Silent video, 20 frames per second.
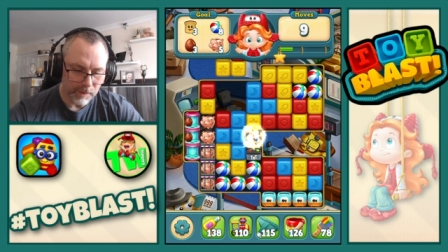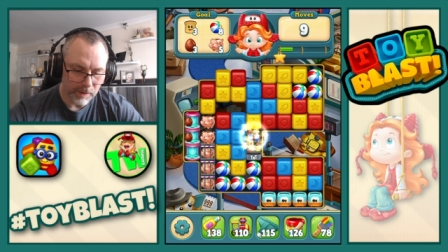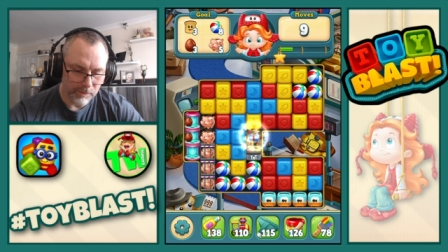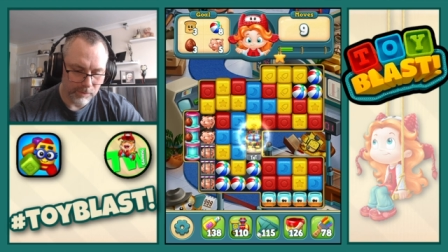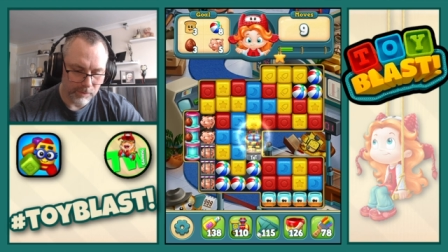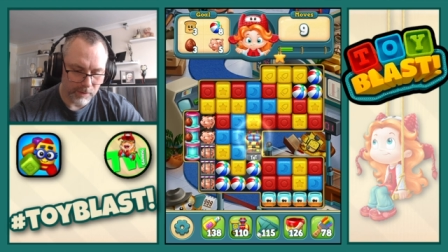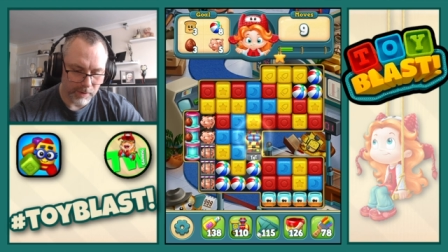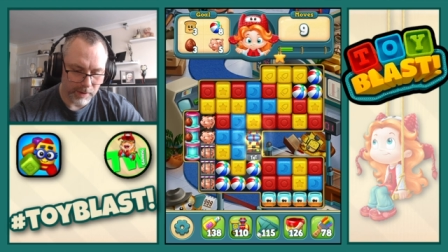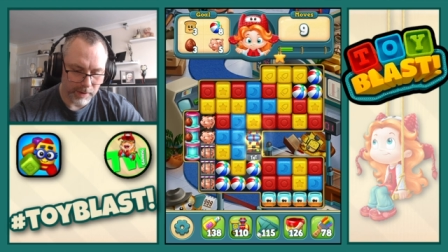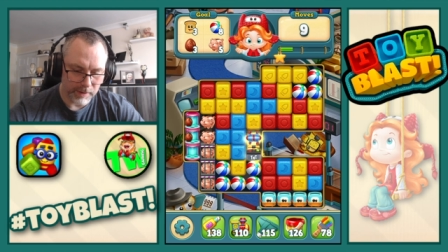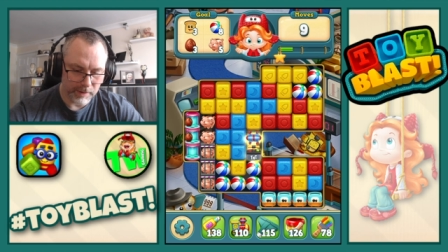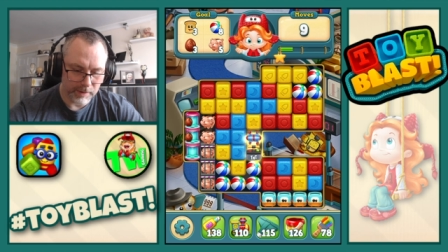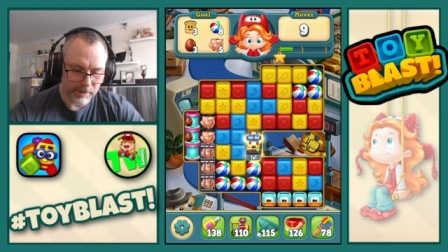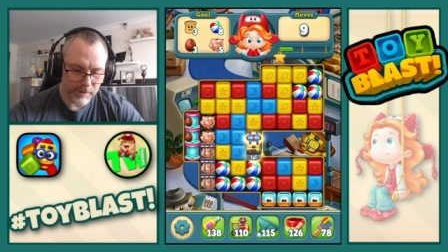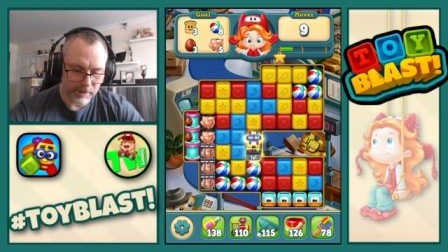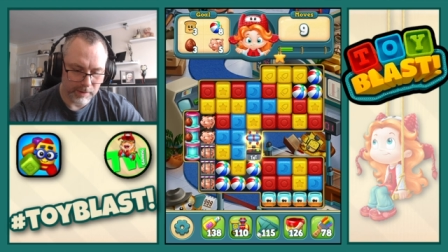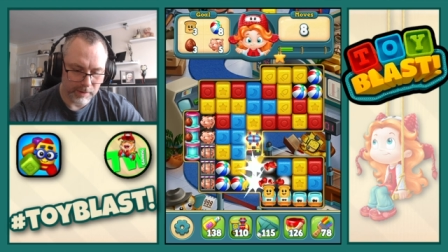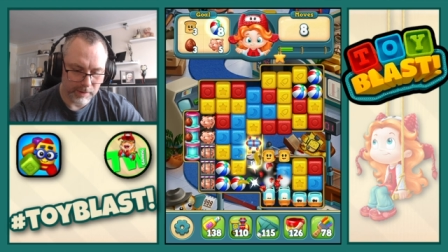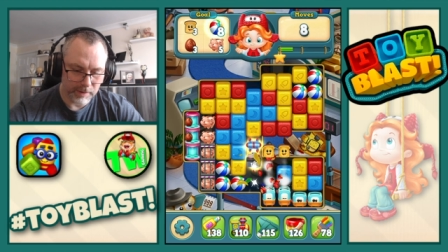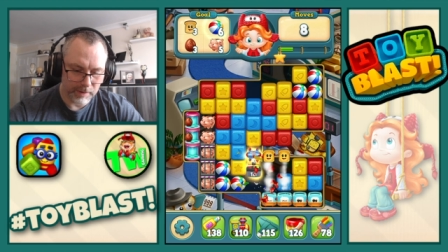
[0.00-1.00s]
Right,
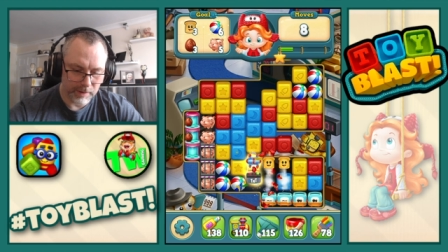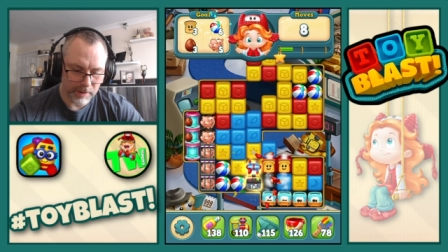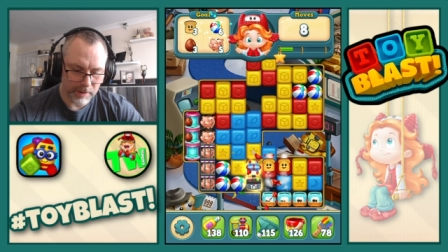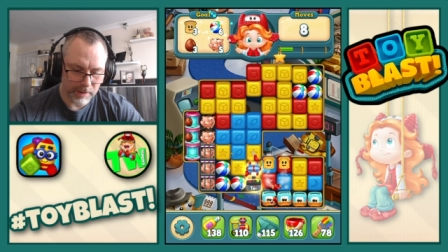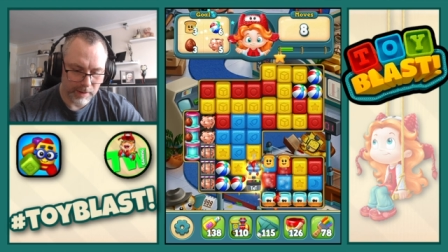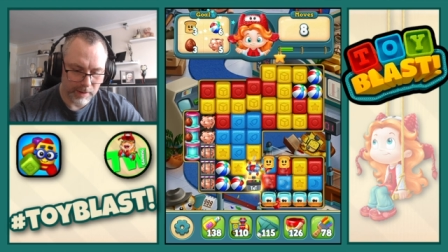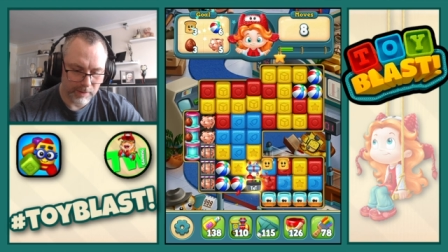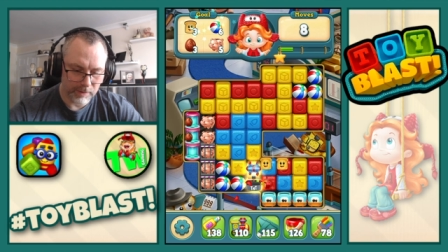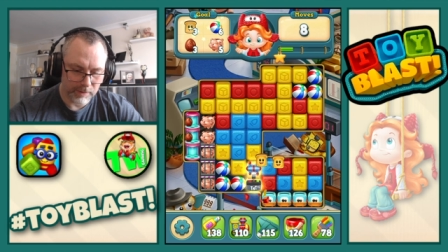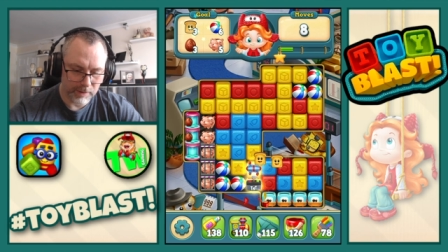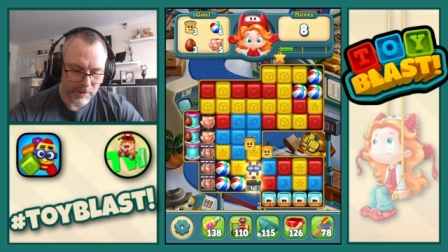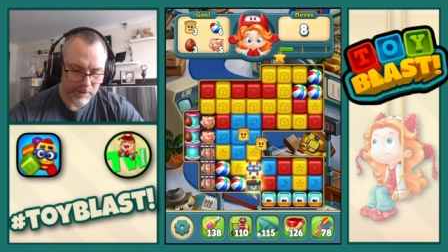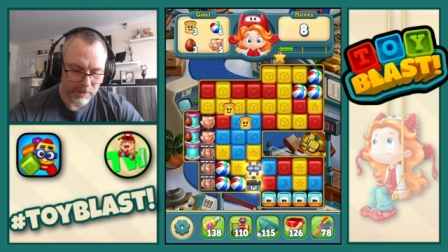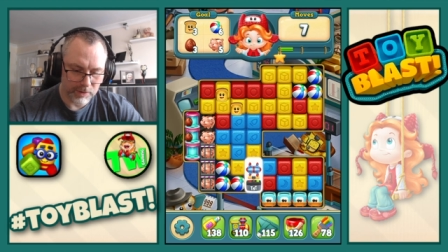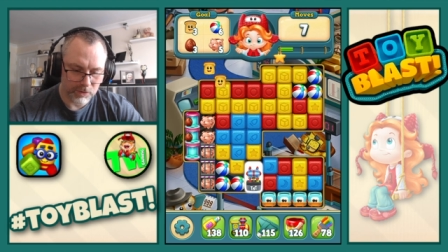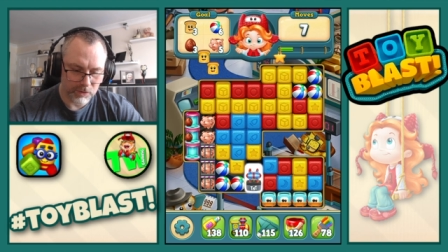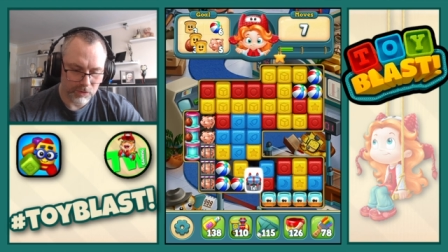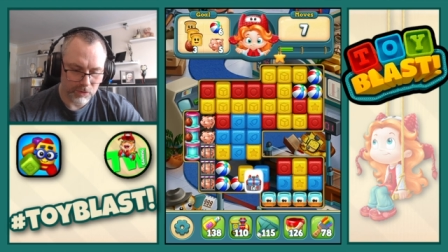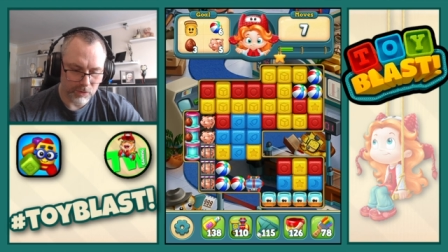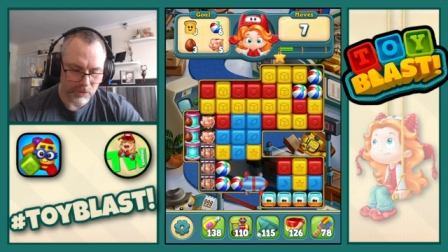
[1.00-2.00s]
now
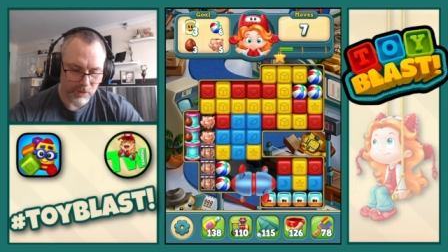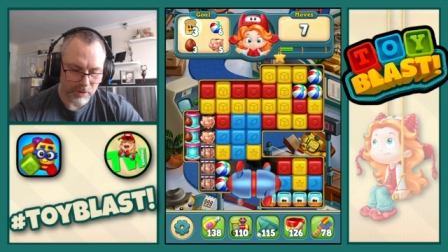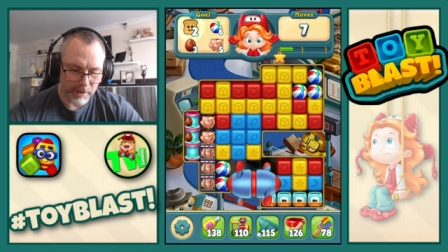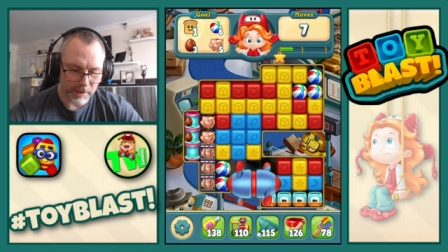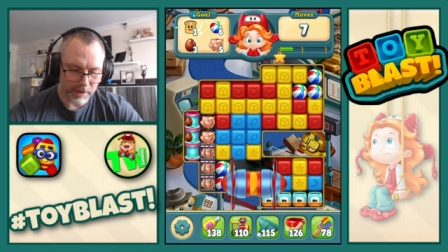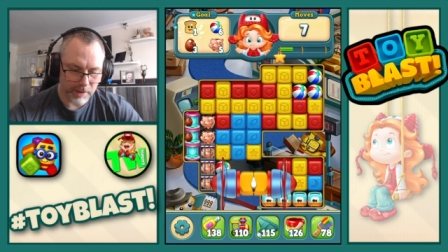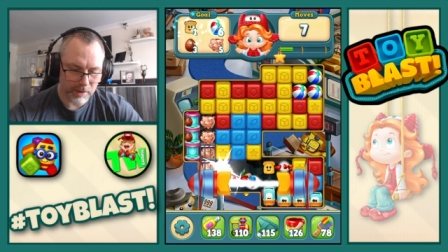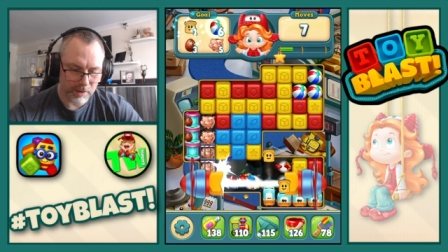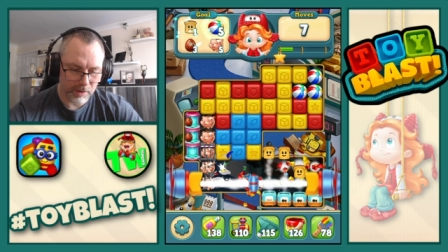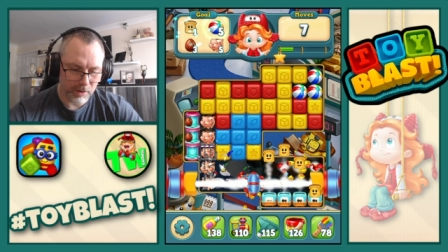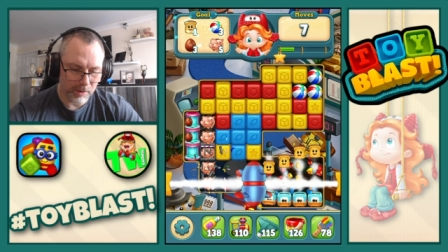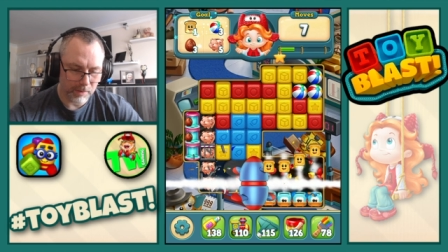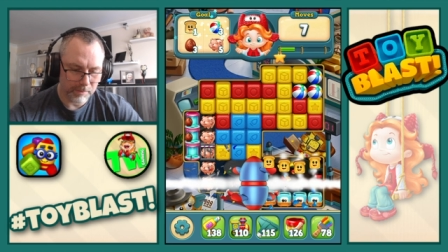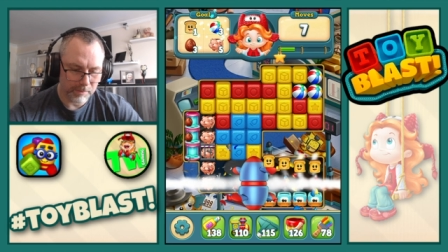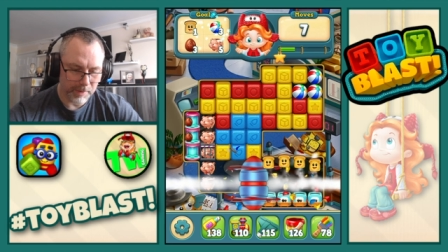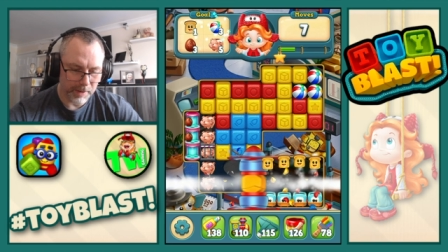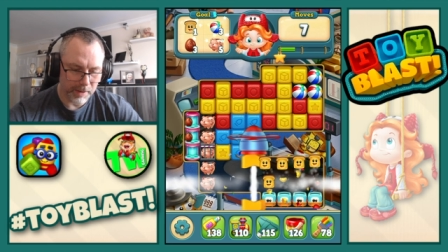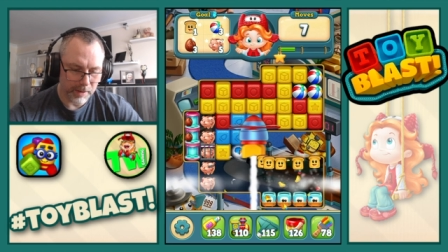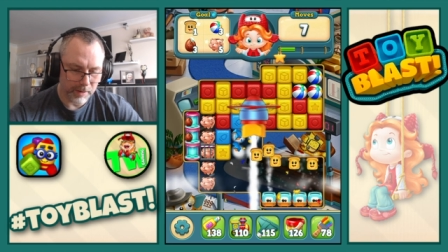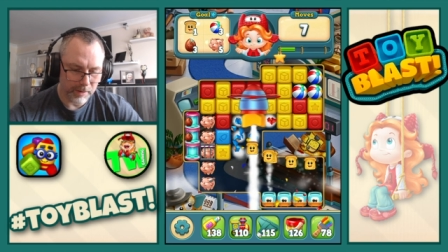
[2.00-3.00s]
let's try a
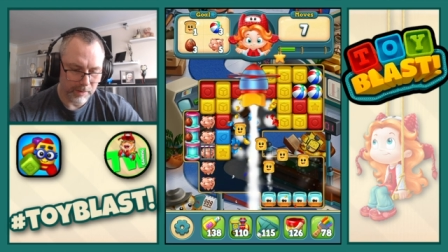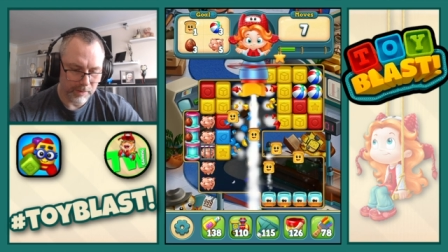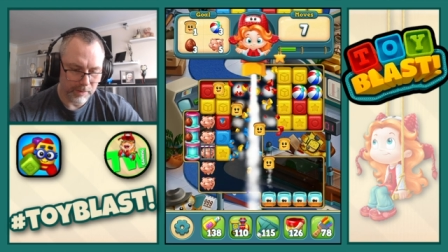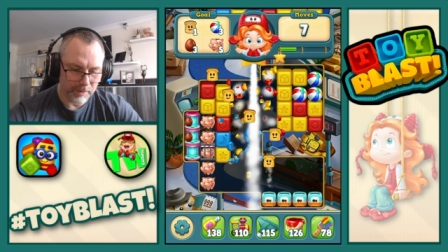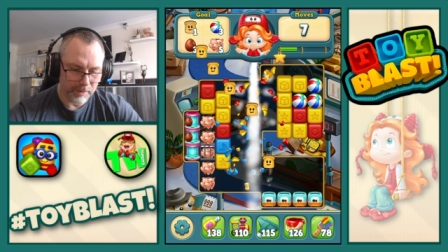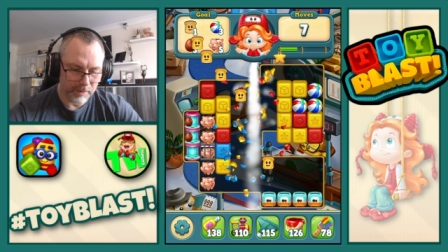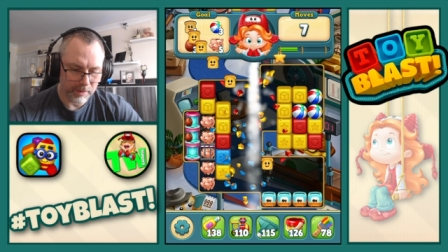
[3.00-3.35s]
combo.